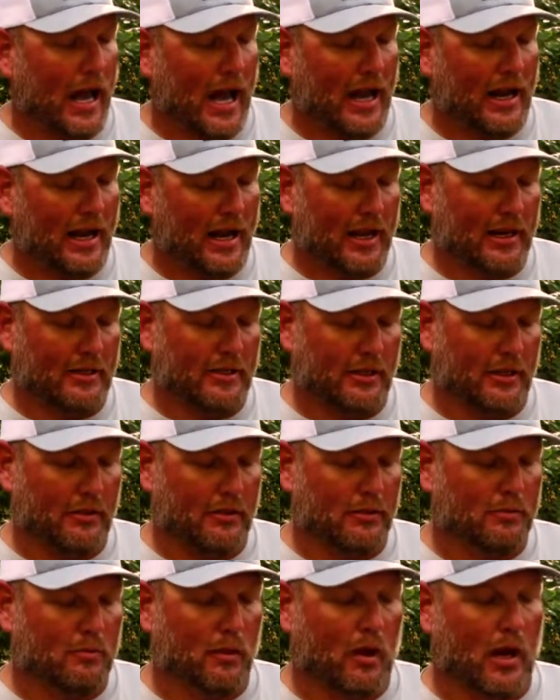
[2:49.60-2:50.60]
like to
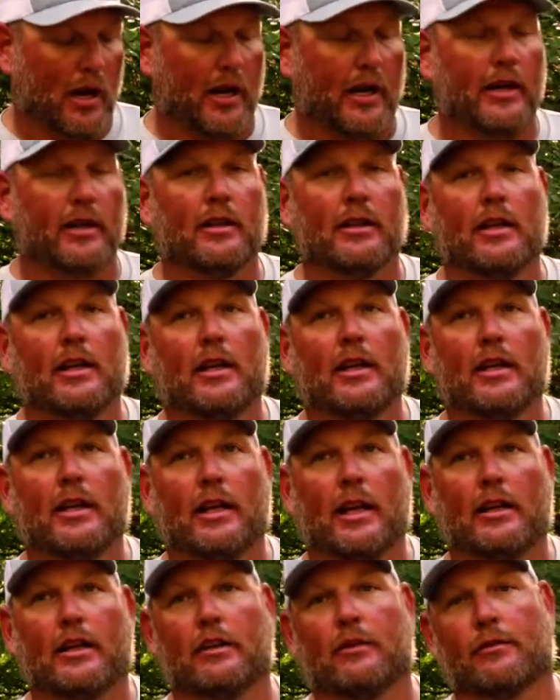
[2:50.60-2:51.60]
use braid
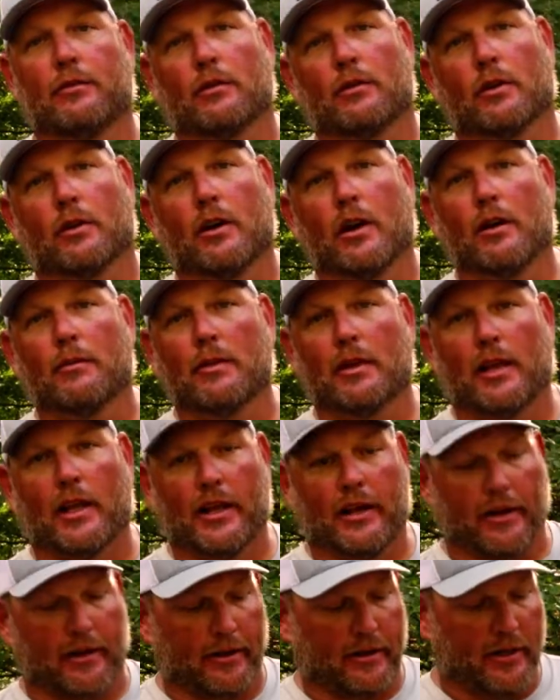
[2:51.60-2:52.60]
and then a fluorocarbon
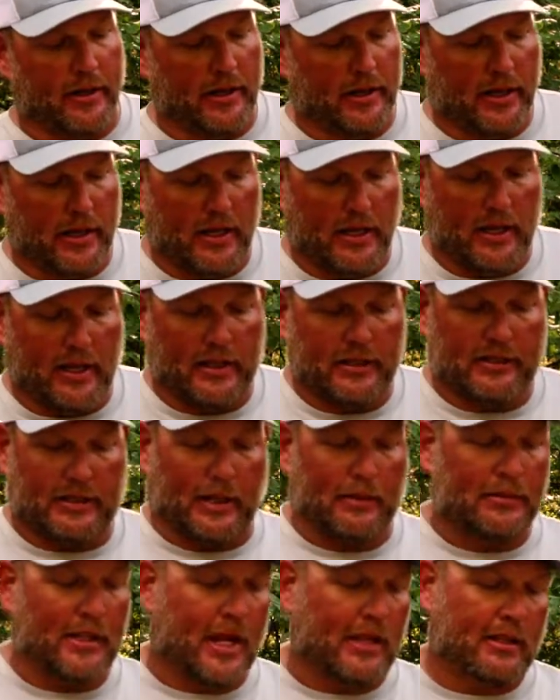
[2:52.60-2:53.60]
leader.
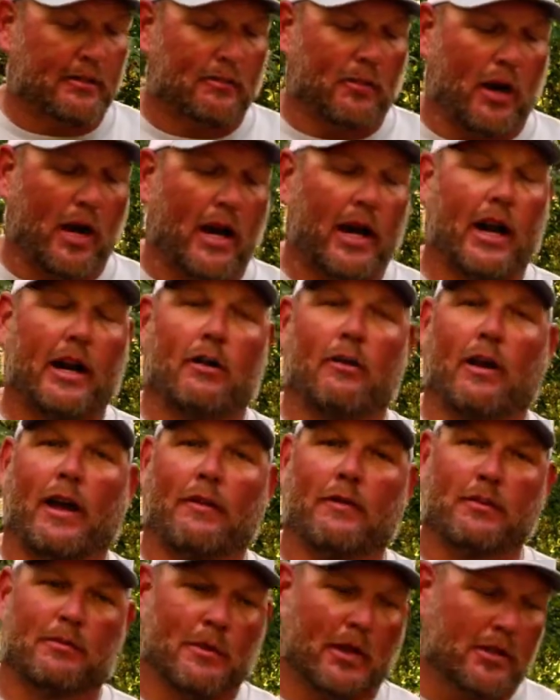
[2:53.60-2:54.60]
Seems like the braid I don't
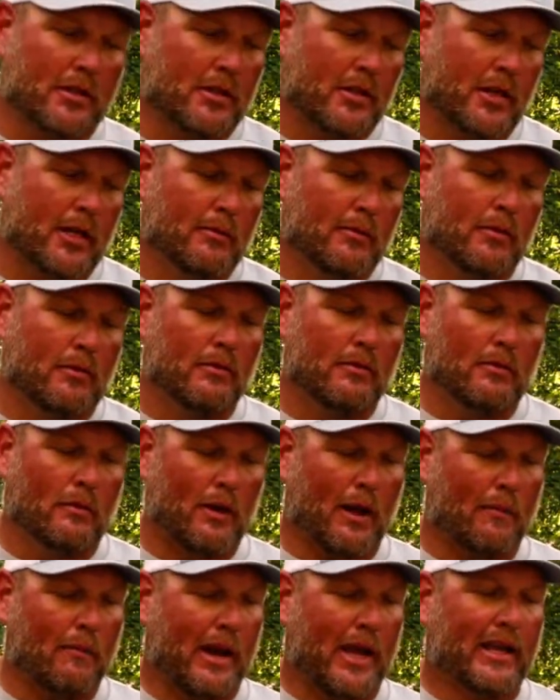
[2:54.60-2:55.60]
have as much trouble.
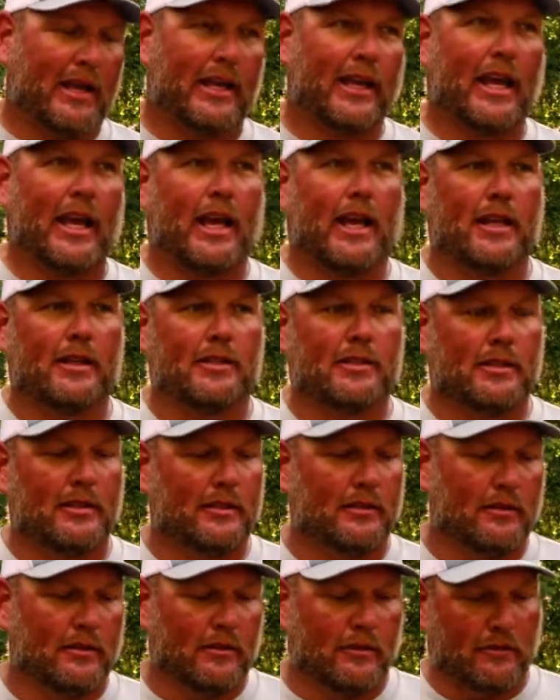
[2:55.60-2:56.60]
When I make a cast
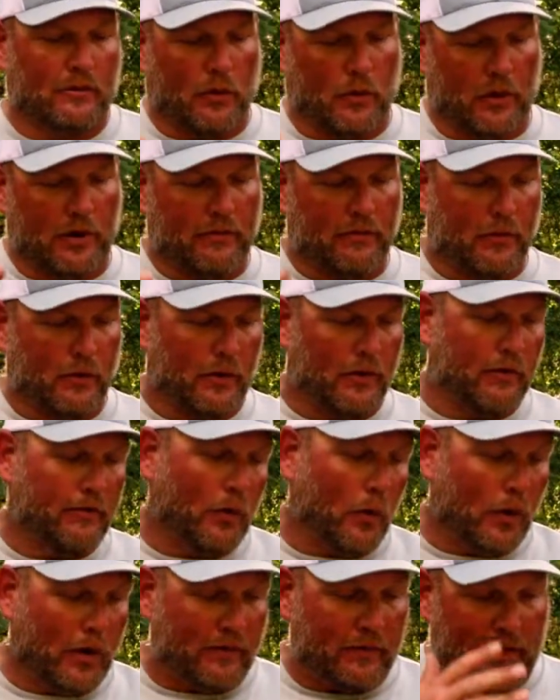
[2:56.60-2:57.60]
40,
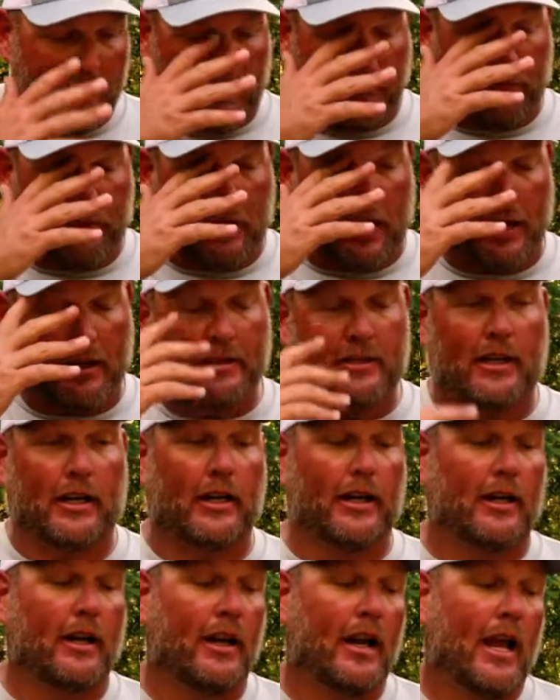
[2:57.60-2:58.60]
50 foot out
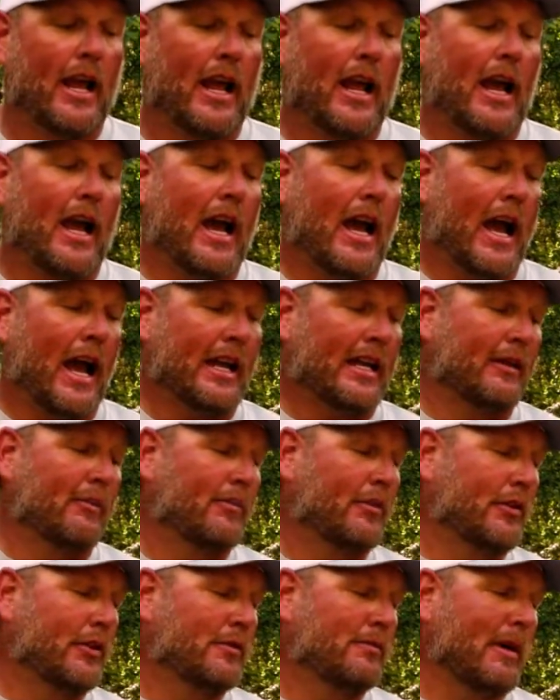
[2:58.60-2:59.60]
there, I can
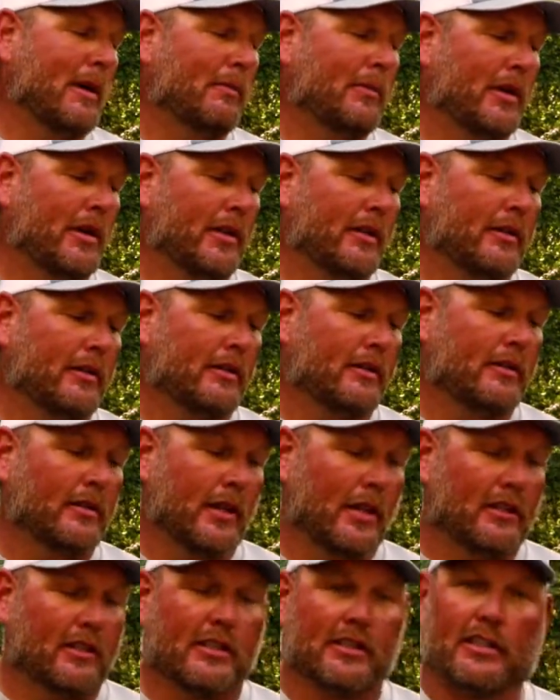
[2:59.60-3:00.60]
push my button
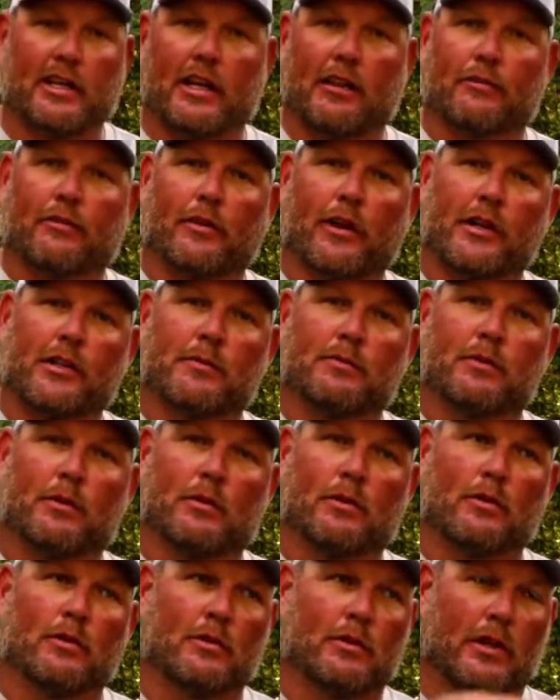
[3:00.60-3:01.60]
and just let it free
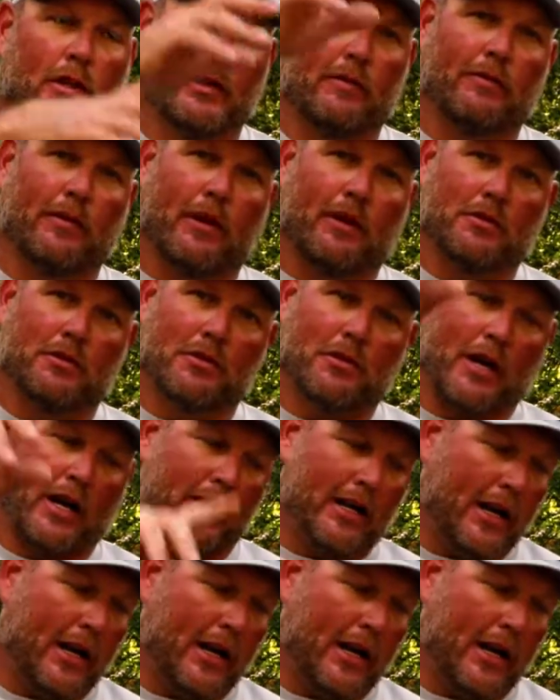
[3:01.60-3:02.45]
spool and it falls straight